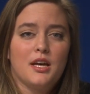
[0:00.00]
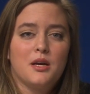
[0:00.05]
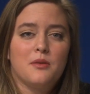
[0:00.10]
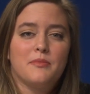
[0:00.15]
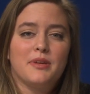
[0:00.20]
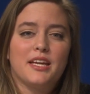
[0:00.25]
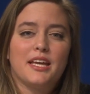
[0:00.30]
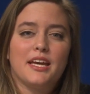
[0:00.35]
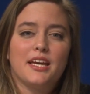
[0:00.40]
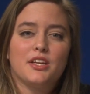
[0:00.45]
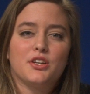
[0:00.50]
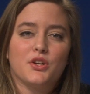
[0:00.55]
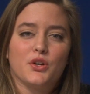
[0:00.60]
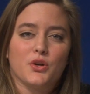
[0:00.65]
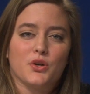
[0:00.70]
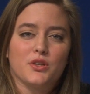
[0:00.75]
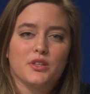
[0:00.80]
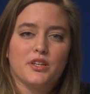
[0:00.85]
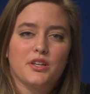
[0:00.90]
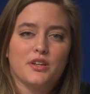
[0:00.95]
began
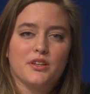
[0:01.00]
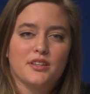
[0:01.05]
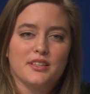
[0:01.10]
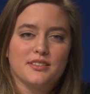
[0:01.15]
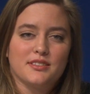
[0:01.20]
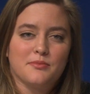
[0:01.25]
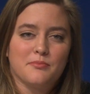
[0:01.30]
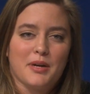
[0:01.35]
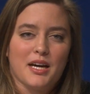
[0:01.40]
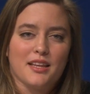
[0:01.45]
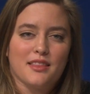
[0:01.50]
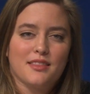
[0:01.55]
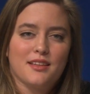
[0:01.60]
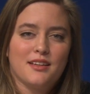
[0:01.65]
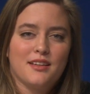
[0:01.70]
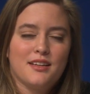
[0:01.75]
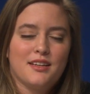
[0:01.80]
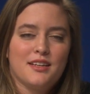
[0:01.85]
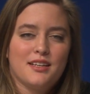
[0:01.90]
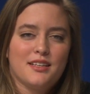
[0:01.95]
earlier this month.
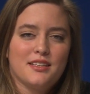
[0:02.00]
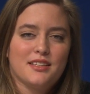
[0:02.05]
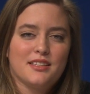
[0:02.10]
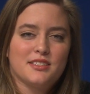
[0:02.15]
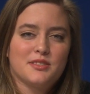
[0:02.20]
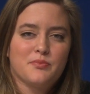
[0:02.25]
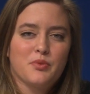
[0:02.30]
This